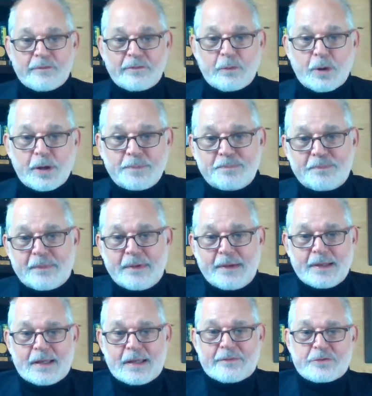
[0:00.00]
Hello, everyone.
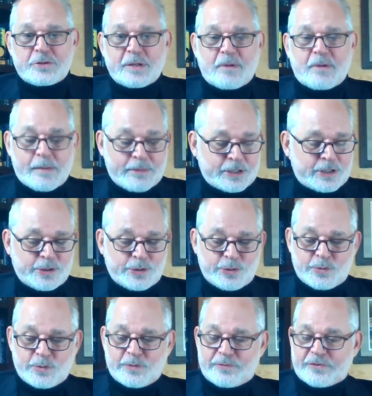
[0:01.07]
Kevin Shipp coming to
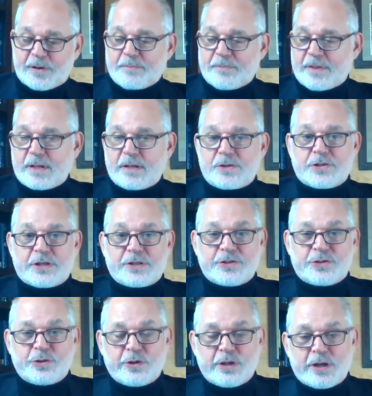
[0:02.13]
you from the
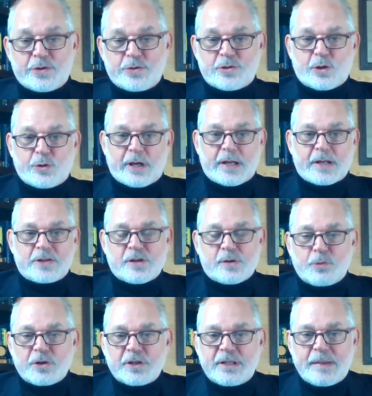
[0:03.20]
Ascent Studios, located
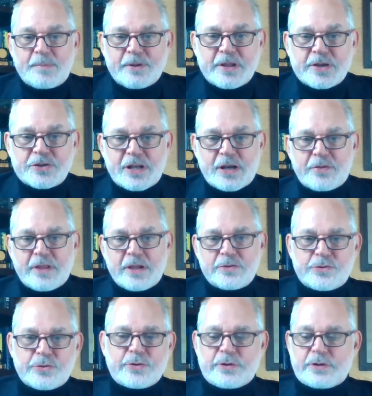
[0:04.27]
somewhere deep in the
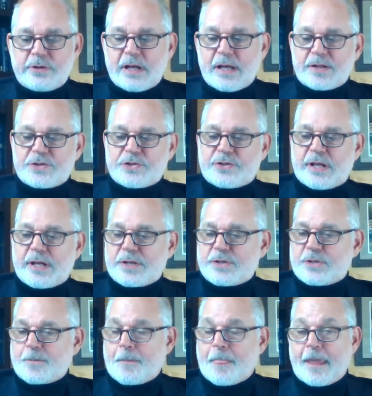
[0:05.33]
southeastern United
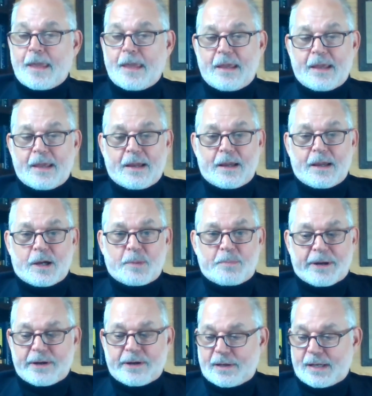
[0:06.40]
States.
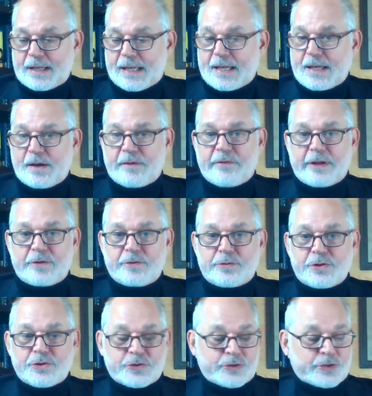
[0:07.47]
Apparently of
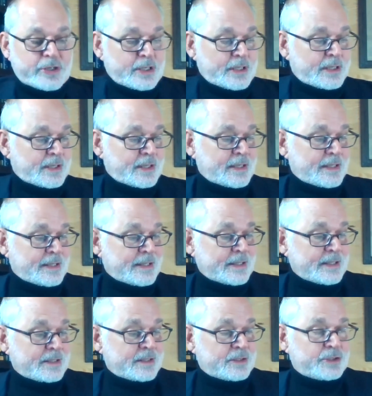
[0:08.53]
interest
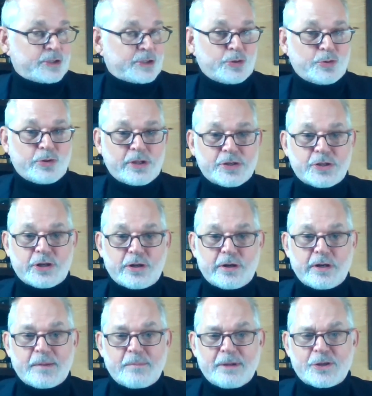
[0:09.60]
uh, to this
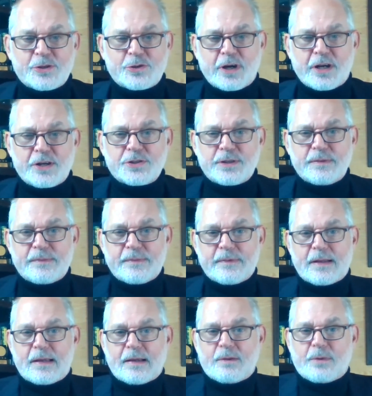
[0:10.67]
current
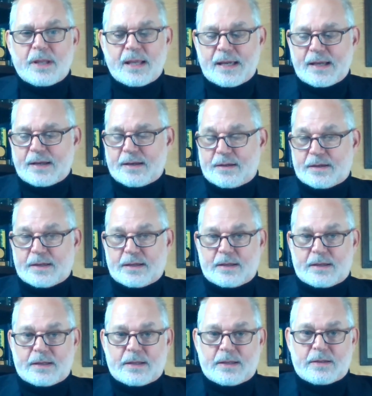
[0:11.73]
administration, uh, we had a,
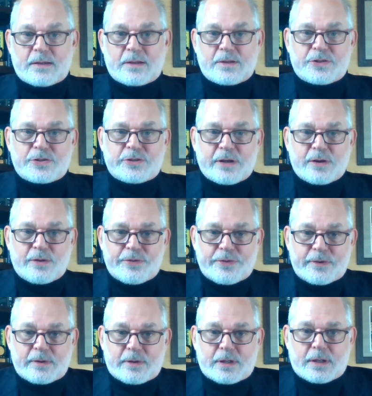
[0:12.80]
a, a
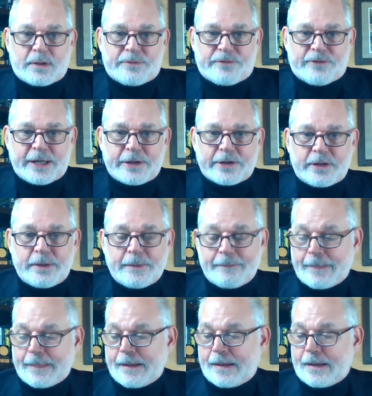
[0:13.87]
stealth uh,
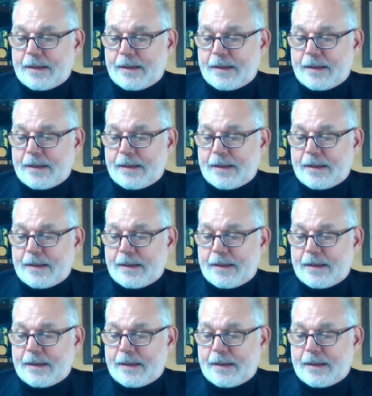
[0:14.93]
fighter,